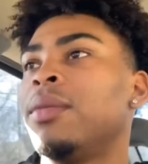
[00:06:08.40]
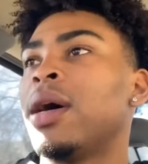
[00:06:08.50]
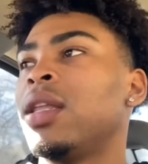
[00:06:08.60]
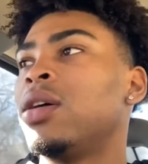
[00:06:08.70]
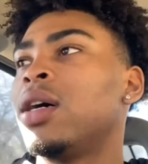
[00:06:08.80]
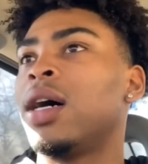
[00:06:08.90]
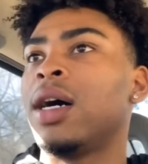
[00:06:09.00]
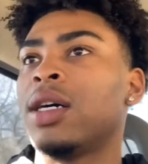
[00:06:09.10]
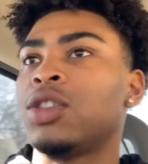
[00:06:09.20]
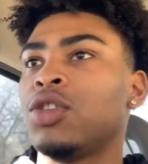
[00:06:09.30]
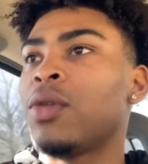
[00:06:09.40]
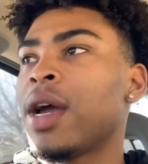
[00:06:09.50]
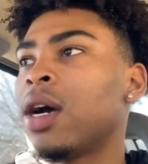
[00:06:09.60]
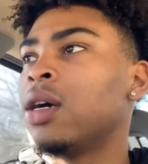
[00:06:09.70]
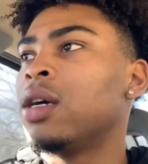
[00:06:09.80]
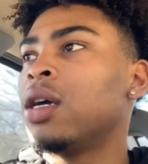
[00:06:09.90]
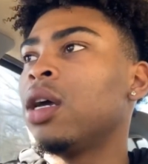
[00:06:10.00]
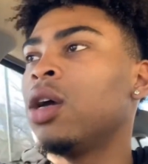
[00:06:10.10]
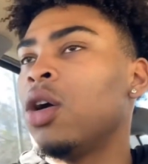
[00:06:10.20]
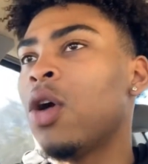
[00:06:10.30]
little uh, shoot around.
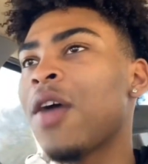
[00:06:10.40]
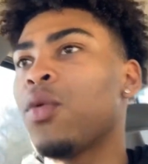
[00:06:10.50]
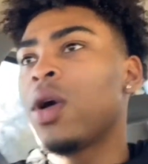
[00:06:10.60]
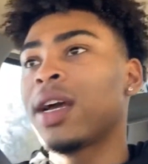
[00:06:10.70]
Whoever want to